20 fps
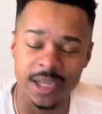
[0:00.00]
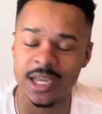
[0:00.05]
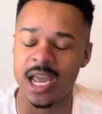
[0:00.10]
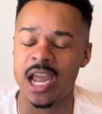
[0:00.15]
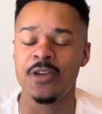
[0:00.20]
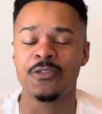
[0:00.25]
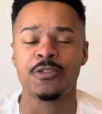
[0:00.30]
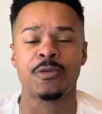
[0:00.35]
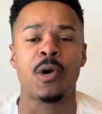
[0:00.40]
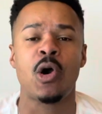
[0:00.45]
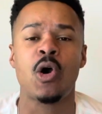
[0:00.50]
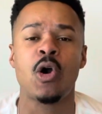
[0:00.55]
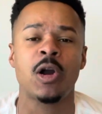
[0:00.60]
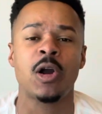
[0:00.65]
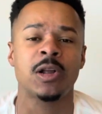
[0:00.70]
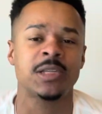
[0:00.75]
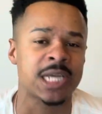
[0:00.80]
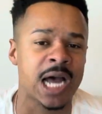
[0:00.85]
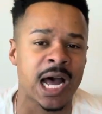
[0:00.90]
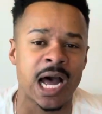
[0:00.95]
came from
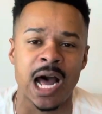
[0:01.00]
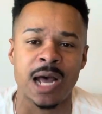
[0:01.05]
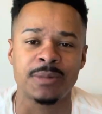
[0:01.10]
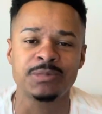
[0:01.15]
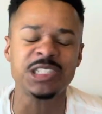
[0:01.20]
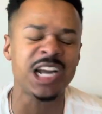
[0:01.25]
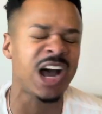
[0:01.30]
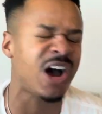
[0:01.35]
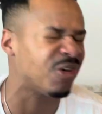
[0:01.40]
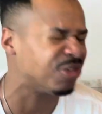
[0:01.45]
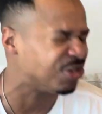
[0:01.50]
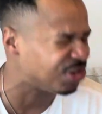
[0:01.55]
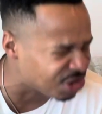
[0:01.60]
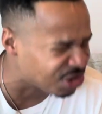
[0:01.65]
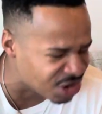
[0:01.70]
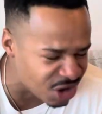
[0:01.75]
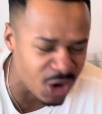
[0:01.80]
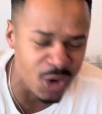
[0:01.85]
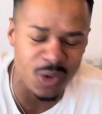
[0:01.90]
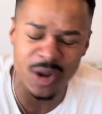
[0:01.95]
hard times. Y'all
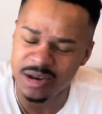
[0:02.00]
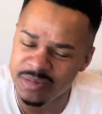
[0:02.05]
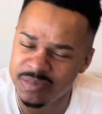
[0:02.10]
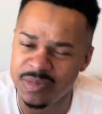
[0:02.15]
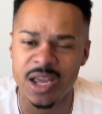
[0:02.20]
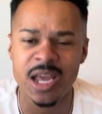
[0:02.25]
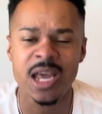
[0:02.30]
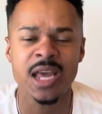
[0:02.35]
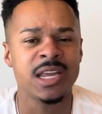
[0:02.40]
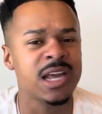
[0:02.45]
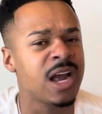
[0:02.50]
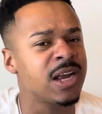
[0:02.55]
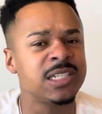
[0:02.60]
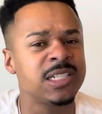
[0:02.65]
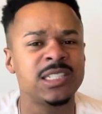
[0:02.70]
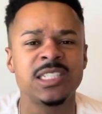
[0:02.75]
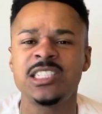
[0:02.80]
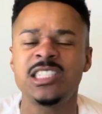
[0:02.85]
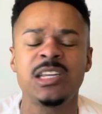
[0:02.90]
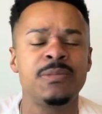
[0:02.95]
know it. Y'all used
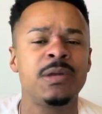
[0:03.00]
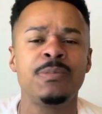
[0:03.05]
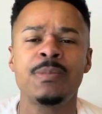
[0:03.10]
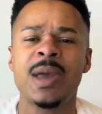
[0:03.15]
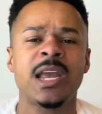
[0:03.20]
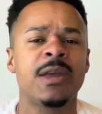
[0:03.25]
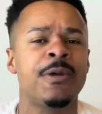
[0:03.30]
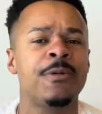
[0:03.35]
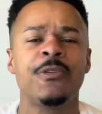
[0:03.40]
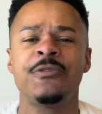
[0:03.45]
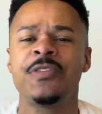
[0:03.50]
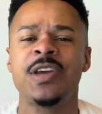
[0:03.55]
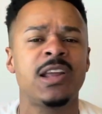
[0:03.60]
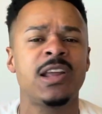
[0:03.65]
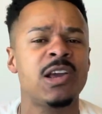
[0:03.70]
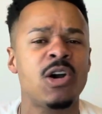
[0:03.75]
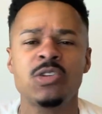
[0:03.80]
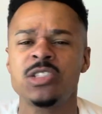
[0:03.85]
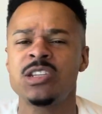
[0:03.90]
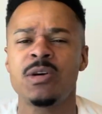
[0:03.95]
to see me making
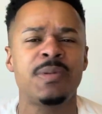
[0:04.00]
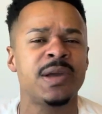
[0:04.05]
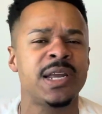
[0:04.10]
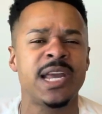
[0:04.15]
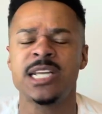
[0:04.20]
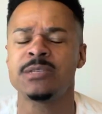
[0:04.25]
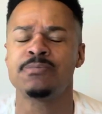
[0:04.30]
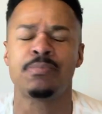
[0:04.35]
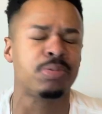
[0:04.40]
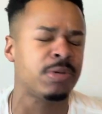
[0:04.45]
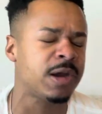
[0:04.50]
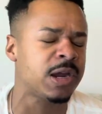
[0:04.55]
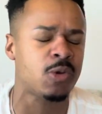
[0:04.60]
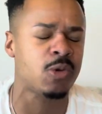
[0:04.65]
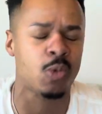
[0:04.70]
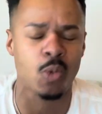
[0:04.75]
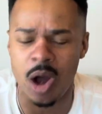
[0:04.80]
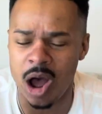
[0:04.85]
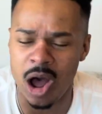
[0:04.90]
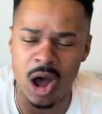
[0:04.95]
videos up against brick
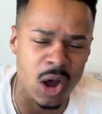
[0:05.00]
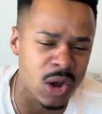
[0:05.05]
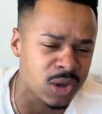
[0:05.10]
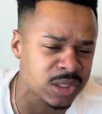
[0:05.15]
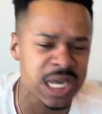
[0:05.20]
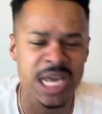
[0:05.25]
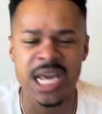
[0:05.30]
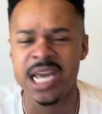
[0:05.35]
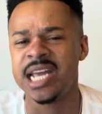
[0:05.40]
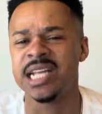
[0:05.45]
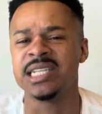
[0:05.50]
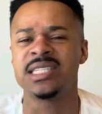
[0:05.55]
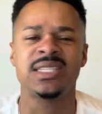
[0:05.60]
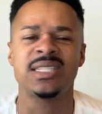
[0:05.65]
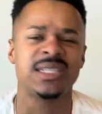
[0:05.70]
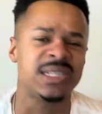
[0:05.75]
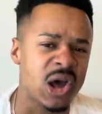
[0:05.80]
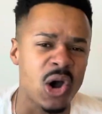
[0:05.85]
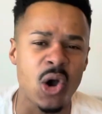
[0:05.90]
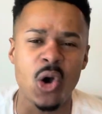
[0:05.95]
walls in
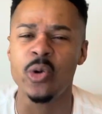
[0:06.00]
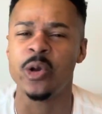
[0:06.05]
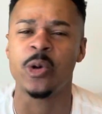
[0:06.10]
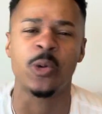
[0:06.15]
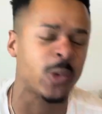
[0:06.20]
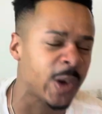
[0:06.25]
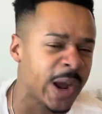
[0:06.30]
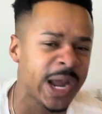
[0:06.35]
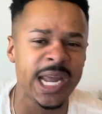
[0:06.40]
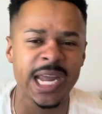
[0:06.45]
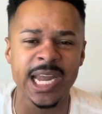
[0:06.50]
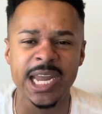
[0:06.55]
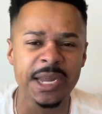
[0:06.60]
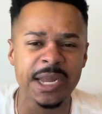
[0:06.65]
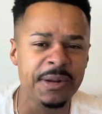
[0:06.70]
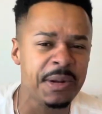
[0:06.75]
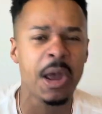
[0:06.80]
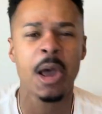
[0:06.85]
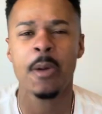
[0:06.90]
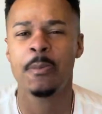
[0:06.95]
snow and
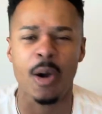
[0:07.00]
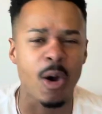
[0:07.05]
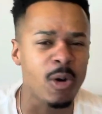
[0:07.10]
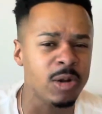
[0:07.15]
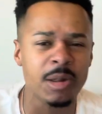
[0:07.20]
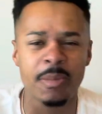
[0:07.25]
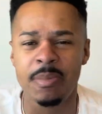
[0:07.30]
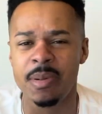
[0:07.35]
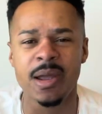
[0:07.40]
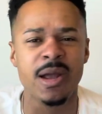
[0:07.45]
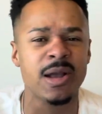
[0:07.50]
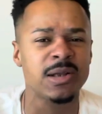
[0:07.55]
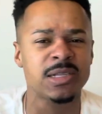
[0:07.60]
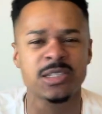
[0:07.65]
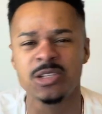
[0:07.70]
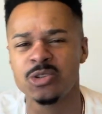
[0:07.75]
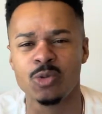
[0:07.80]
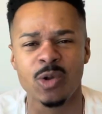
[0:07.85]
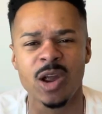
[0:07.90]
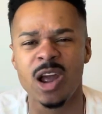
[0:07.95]
rain, polar bears
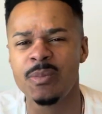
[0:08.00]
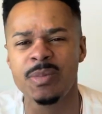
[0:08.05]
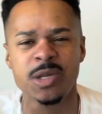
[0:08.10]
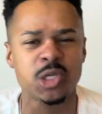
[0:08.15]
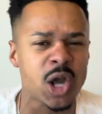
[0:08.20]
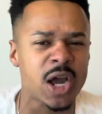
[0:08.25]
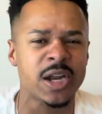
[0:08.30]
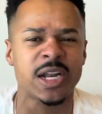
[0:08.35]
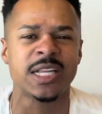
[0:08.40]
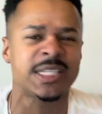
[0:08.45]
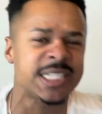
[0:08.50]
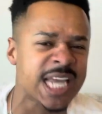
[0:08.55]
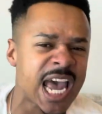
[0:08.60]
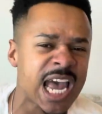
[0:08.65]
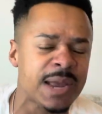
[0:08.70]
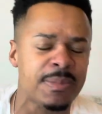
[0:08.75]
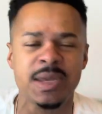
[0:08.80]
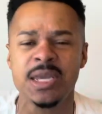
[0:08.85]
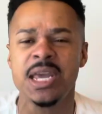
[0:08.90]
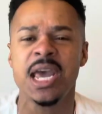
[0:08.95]
around me trying to
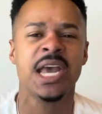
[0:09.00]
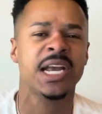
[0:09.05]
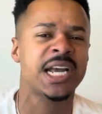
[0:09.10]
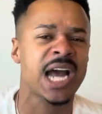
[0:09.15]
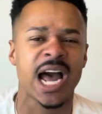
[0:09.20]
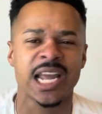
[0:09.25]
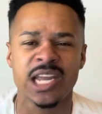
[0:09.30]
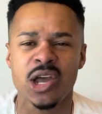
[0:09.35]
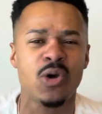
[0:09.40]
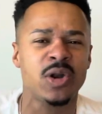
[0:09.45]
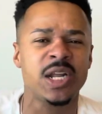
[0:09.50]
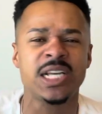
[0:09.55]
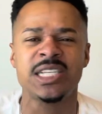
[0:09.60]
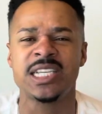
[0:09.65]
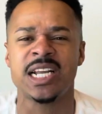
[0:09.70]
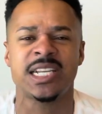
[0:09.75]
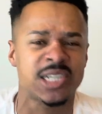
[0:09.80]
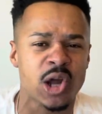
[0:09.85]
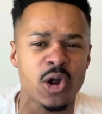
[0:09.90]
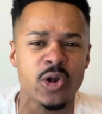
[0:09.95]
attack me, coyotes
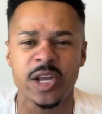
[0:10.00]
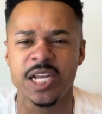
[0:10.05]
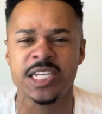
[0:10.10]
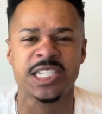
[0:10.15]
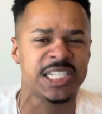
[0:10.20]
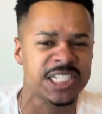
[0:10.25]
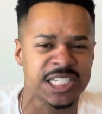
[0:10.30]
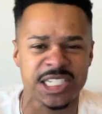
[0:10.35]
and turkeys and